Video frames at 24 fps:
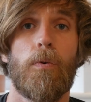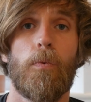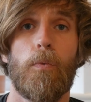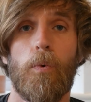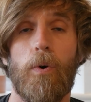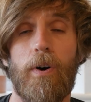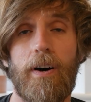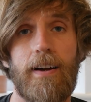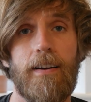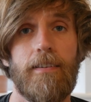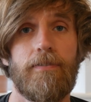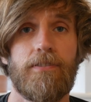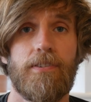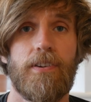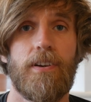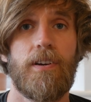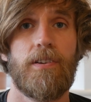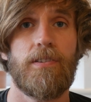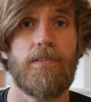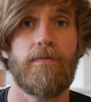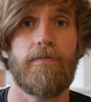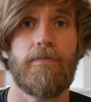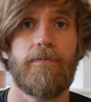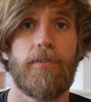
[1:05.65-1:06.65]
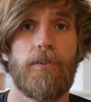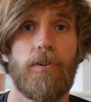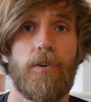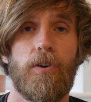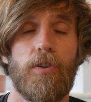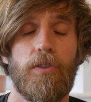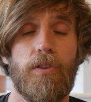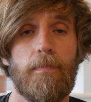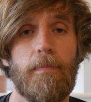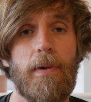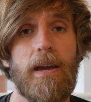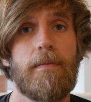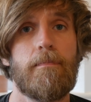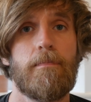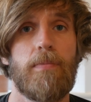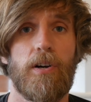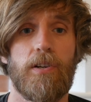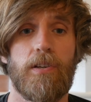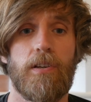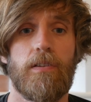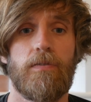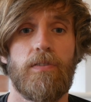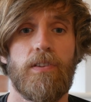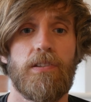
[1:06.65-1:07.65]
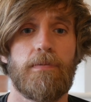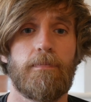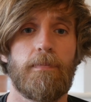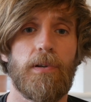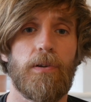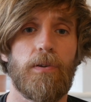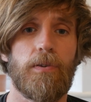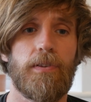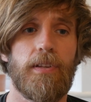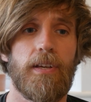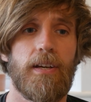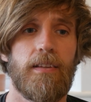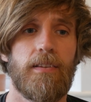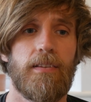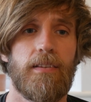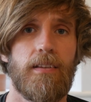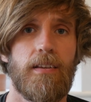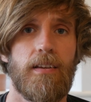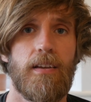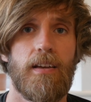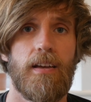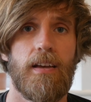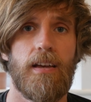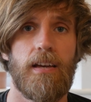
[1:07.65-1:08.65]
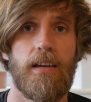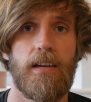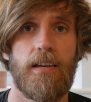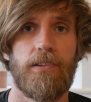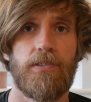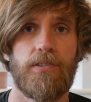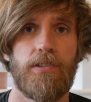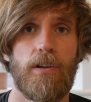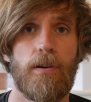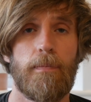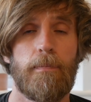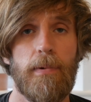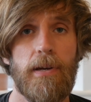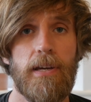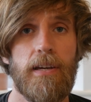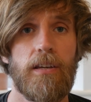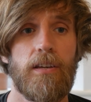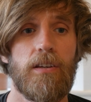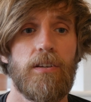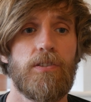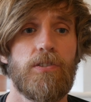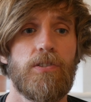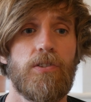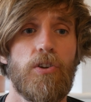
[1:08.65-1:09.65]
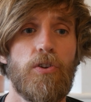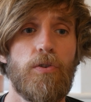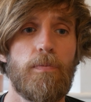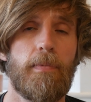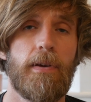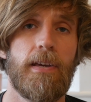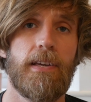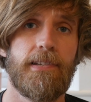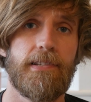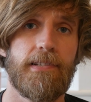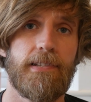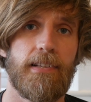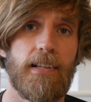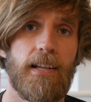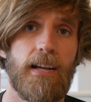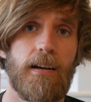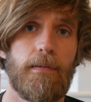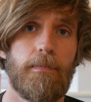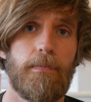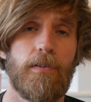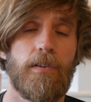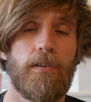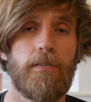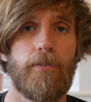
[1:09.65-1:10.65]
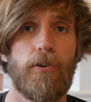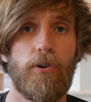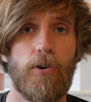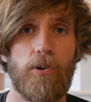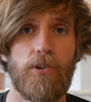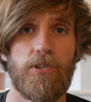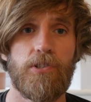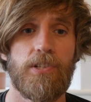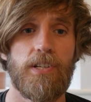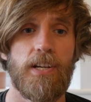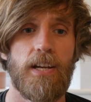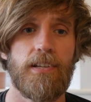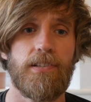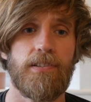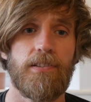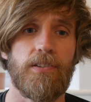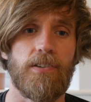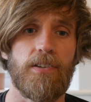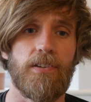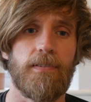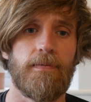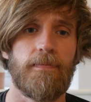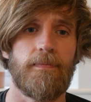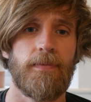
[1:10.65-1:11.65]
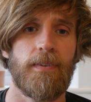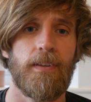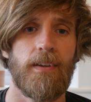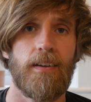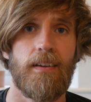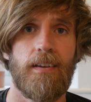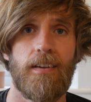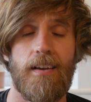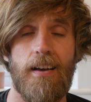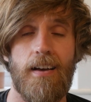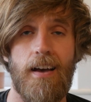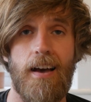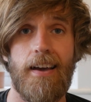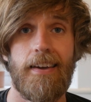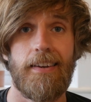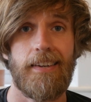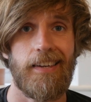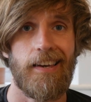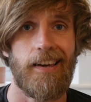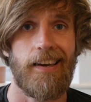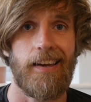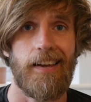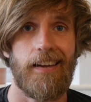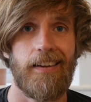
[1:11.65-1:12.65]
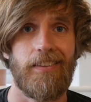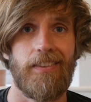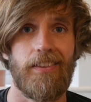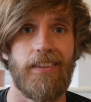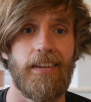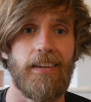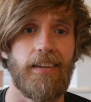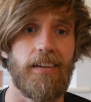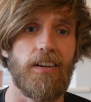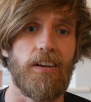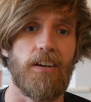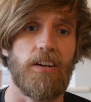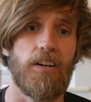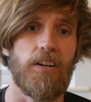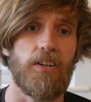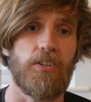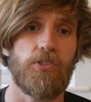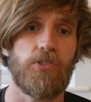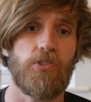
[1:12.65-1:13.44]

What I have chosen for the main body of this build then is a big two-piece slab of horse chestnut, aka the